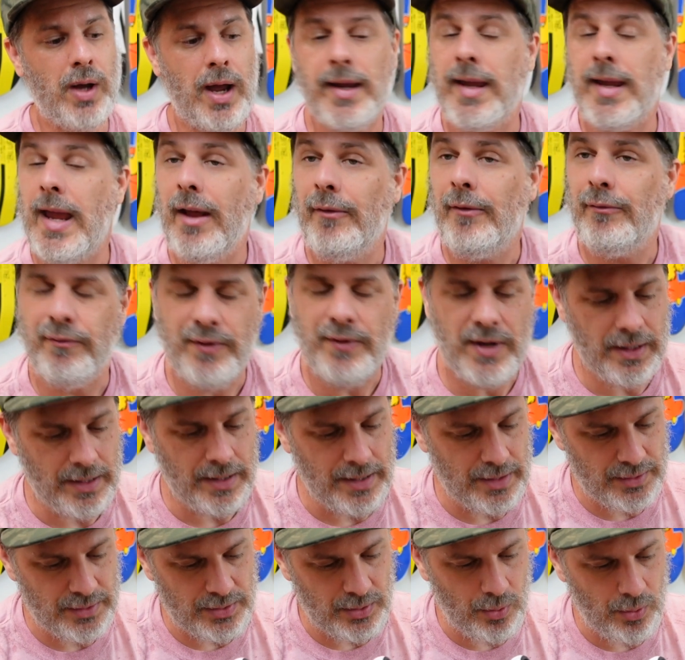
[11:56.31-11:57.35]
I can't feel
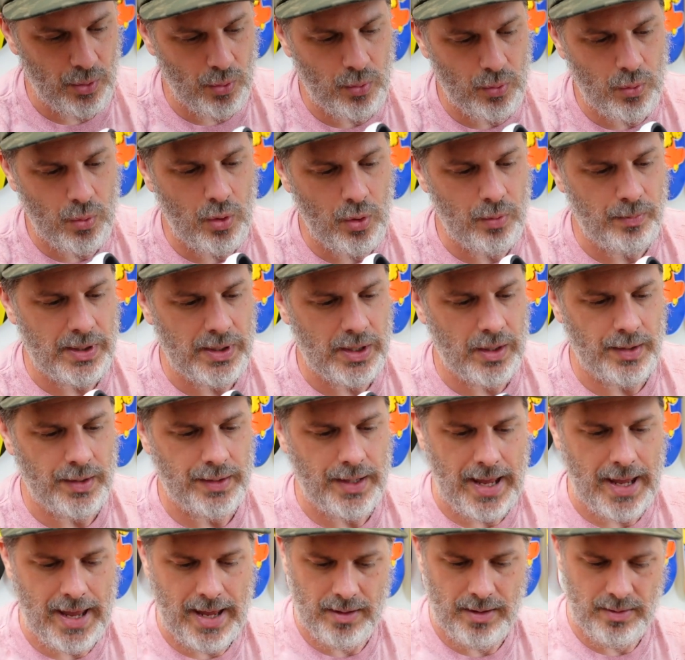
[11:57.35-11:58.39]
it, so don't quote me on
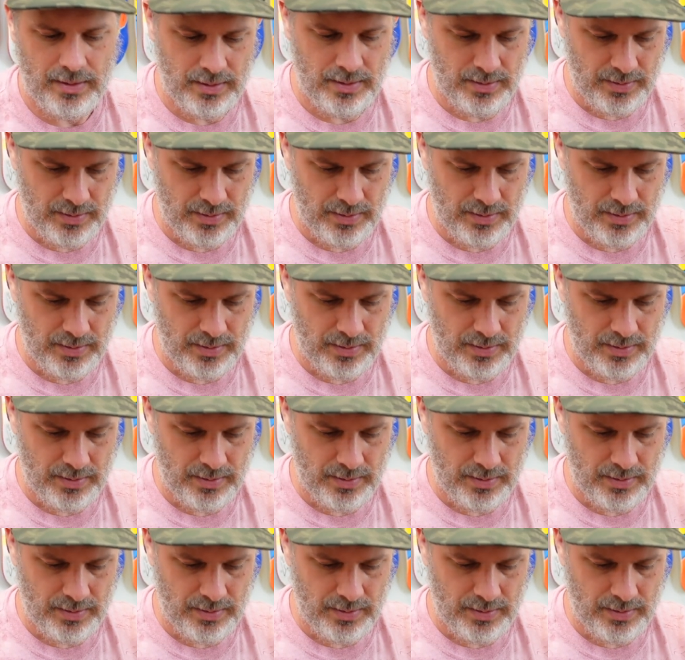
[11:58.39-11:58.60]
that.